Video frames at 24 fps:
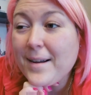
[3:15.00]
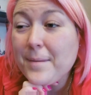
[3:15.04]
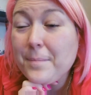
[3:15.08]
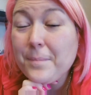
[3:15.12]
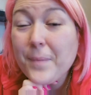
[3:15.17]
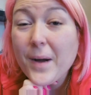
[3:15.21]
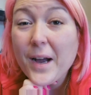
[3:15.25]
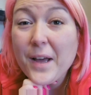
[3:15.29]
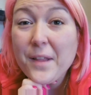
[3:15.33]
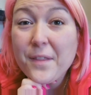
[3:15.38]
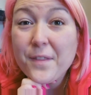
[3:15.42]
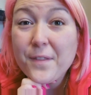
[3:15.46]
um,
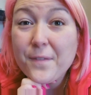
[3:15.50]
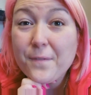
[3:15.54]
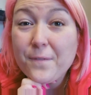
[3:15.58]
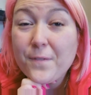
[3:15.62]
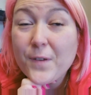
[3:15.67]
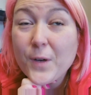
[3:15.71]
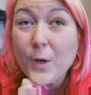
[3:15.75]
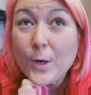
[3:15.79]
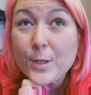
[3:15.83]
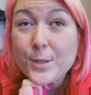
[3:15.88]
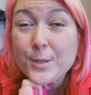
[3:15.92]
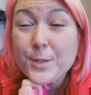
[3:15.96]
but I
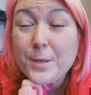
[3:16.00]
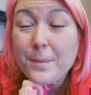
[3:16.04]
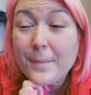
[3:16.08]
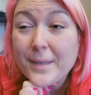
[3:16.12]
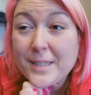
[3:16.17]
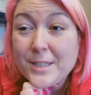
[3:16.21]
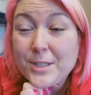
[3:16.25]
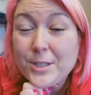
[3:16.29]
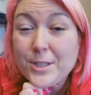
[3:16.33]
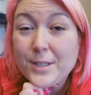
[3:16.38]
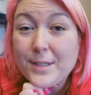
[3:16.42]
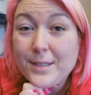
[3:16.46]
forgot to
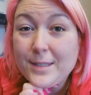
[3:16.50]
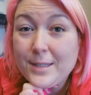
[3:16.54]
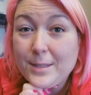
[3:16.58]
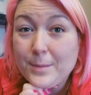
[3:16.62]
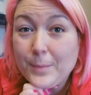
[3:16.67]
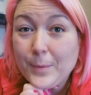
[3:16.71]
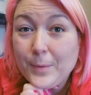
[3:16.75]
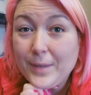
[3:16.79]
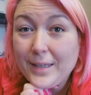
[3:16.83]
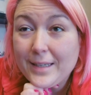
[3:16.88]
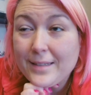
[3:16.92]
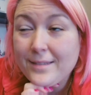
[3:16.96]
mention this
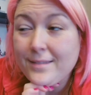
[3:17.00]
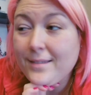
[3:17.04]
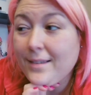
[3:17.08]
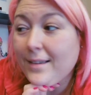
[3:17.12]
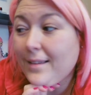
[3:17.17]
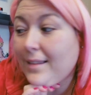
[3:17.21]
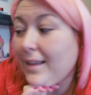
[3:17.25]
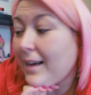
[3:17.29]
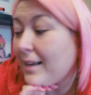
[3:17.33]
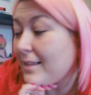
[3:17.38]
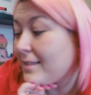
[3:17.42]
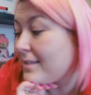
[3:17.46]
morning
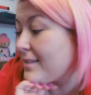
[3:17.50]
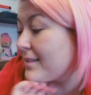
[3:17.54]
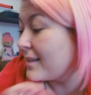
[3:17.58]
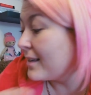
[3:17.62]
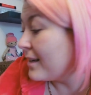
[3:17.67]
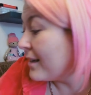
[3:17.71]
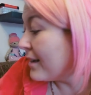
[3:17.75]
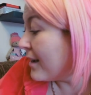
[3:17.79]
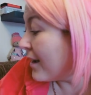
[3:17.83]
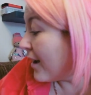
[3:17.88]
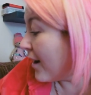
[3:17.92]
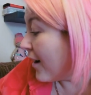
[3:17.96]
that
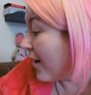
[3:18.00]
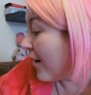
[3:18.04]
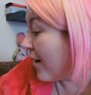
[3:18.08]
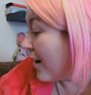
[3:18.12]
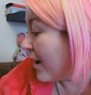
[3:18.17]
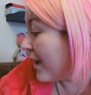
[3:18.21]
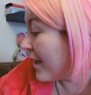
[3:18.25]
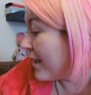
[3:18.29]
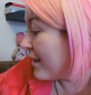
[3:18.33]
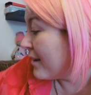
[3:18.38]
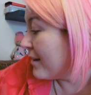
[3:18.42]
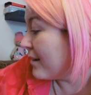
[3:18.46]

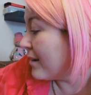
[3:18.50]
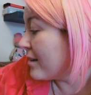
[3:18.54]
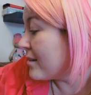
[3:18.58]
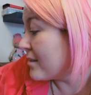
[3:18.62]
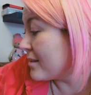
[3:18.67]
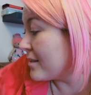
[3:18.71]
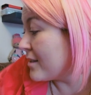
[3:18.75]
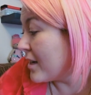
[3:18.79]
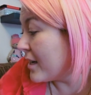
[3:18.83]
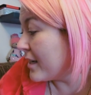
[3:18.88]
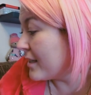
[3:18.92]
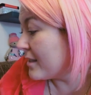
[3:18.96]
I,
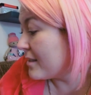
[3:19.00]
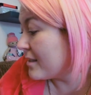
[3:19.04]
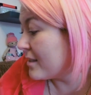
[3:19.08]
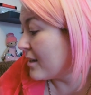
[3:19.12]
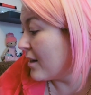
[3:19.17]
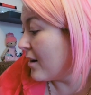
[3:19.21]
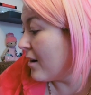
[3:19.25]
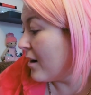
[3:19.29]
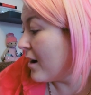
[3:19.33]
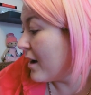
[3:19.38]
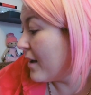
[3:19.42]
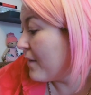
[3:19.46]
last night,
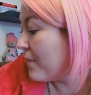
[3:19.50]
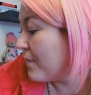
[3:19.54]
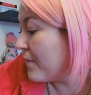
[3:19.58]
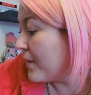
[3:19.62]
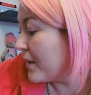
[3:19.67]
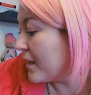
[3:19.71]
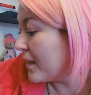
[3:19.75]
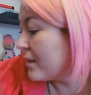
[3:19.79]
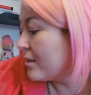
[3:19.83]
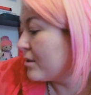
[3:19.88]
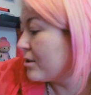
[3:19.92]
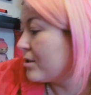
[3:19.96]
I
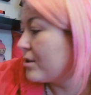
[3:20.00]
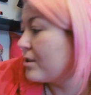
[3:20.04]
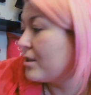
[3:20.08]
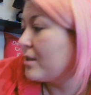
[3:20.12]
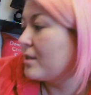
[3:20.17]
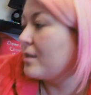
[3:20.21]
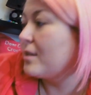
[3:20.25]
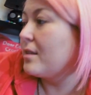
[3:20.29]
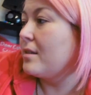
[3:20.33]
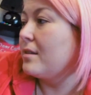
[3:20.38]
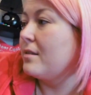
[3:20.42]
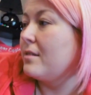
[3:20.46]
finished,
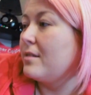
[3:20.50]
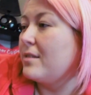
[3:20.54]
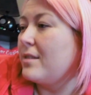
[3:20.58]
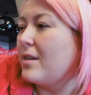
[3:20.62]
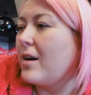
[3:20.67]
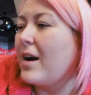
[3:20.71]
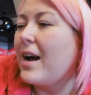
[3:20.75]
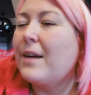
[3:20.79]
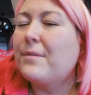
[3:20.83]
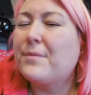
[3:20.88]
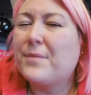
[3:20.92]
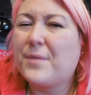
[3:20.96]

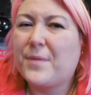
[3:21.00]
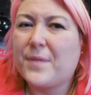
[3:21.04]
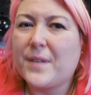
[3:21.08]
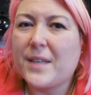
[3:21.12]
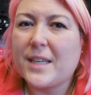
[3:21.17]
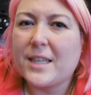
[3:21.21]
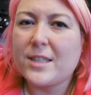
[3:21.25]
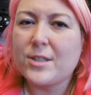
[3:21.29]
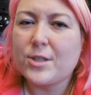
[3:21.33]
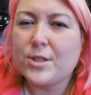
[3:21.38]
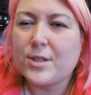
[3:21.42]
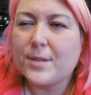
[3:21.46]
I haven't
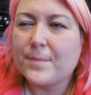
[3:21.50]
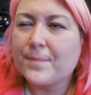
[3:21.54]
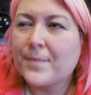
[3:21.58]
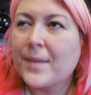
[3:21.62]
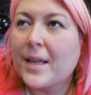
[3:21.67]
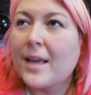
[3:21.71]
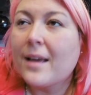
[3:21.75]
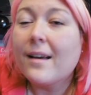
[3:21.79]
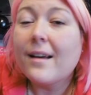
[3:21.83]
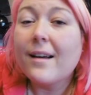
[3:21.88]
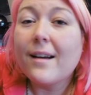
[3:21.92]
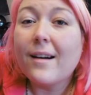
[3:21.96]
finished,
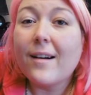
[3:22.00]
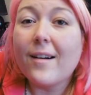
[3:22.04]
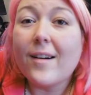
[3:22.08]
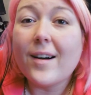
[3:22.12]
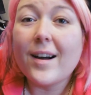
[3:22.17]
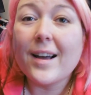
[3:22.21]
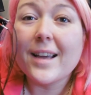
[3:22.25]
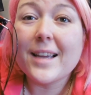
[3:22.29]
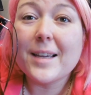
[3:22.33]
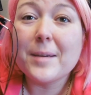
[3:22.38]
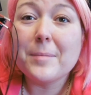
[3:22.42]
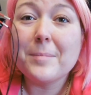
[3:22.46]

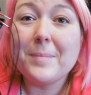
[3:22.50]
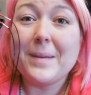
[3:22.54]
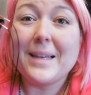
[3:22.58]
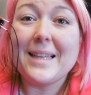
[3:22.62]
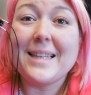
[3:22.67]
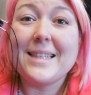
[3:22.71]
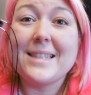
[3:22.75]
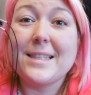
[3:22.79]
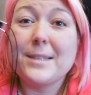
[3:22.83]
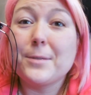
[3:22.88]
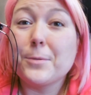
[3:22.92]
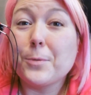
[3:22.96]
I
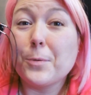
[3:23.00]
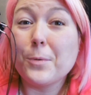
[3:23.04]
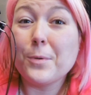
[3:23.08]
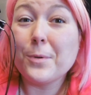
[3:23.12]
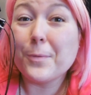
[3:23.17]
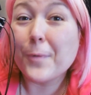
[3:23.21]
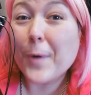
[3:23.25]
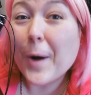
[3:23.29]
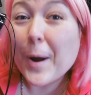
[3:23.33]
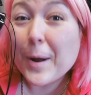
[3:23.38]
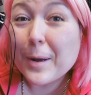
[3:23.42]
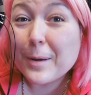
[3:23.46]
completed all the
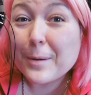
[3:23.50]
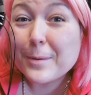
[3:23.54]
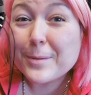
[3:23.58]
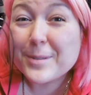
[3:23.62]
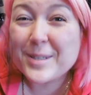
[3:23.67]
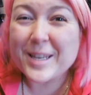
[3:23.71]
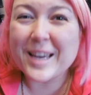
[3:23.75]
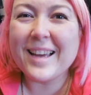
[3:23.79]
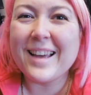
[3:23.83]
rows